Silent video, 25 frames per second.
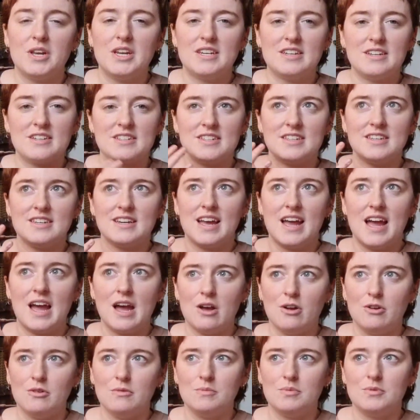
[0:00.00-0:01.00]
it doesn't
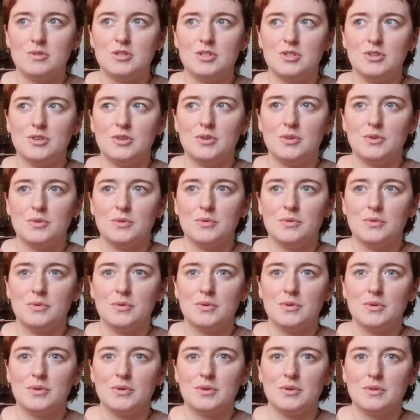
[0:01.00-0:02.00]
help to
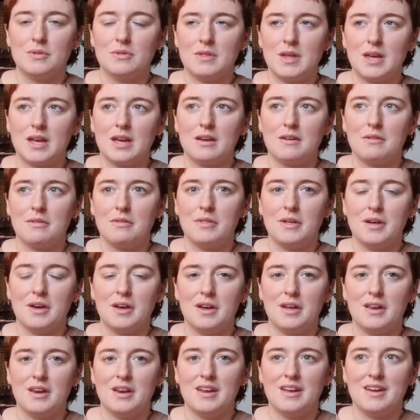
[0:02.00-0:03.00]
think
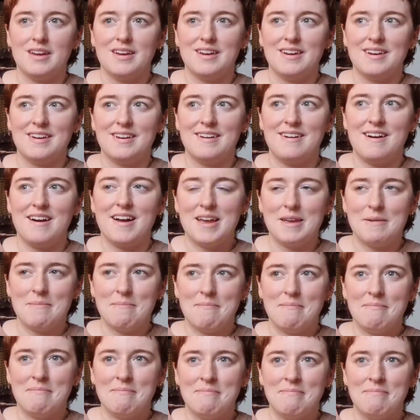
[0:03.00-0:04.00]
that
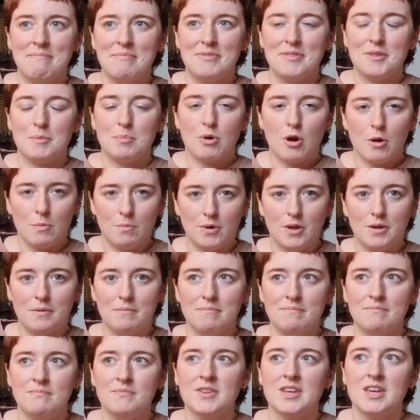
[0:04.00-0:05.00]
I'm the
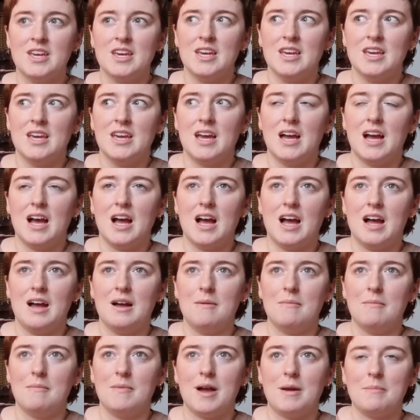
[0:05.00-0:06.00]
problem.
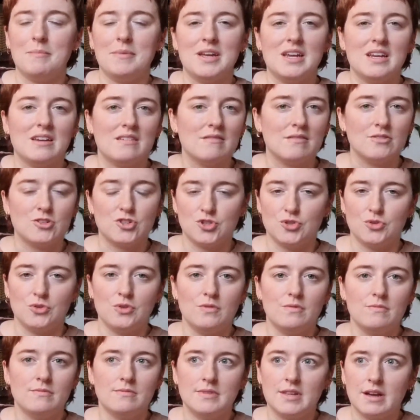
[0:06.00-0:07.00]
I mean,
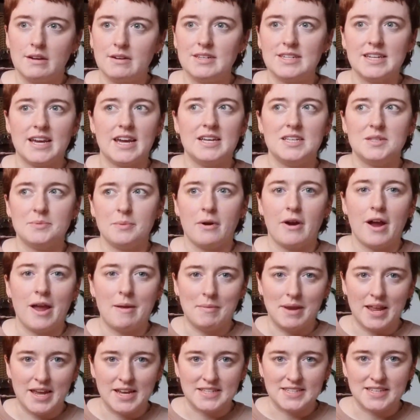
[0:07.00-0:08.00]
sure, there are days where I'm
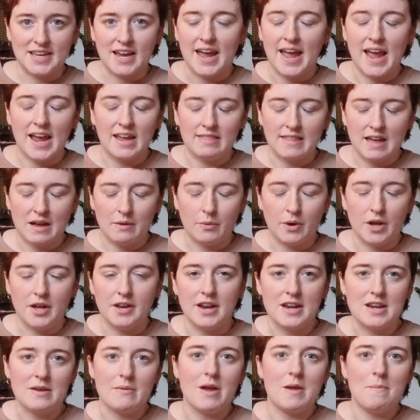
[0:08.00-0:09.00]
lazy. I hate that word
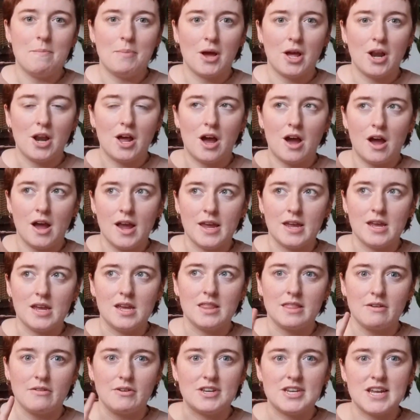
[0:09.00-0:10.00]
anyway, but
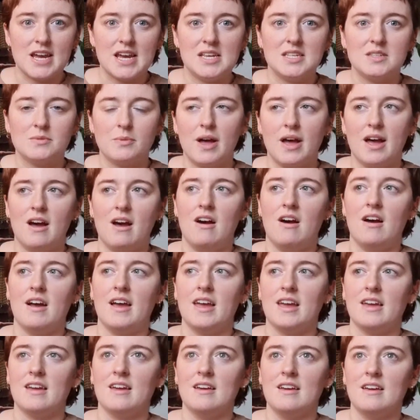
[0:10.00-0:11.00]
there are days where
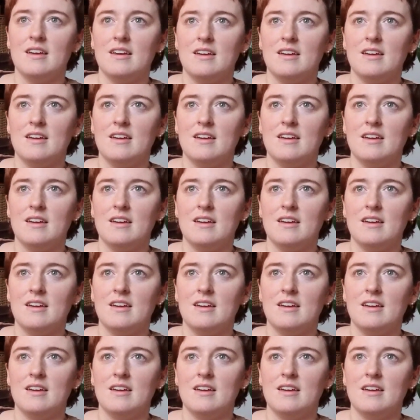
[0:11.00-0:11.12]
I